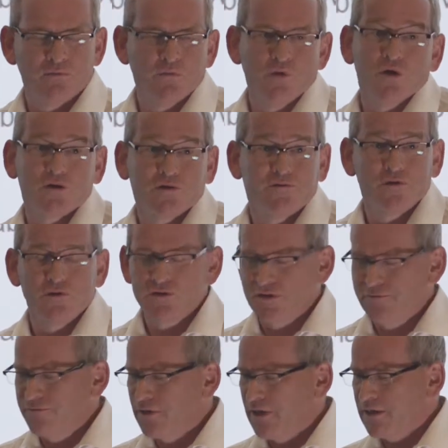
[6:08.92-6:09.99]
workforce,
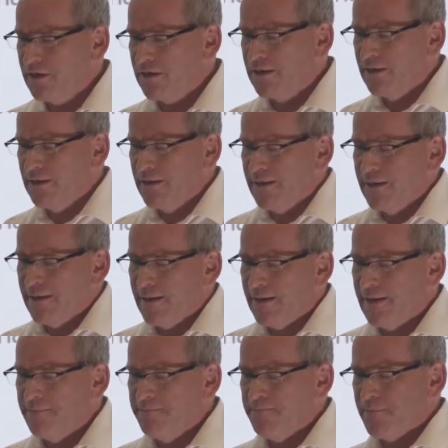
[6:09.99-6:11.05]
if you like,
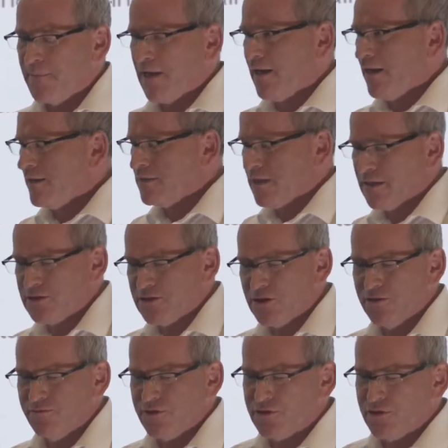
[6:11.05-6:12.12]
and
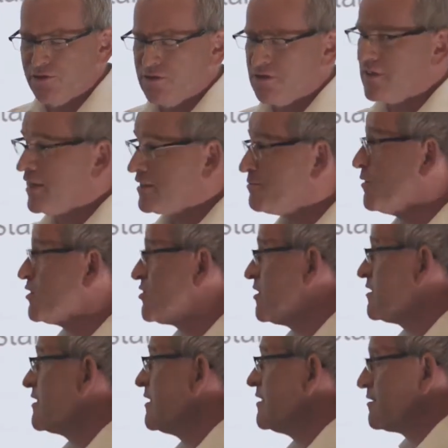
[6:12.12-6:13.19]
service users, as much
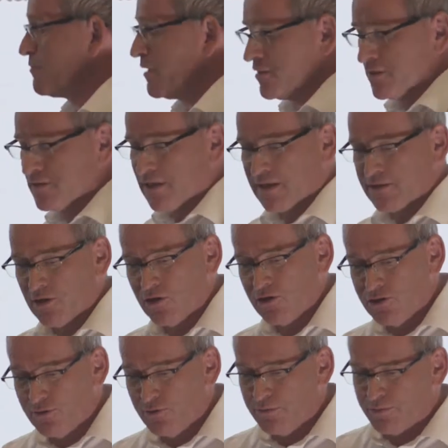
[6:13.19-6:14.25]
as it is about the
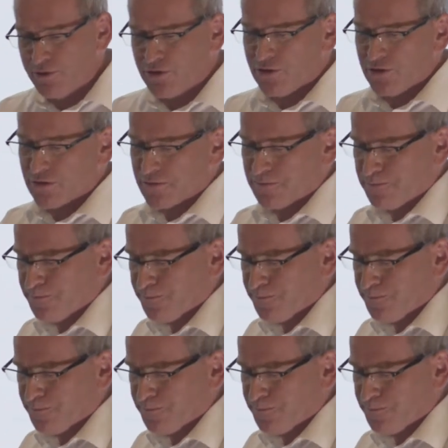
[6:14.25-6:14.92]
technology we produce.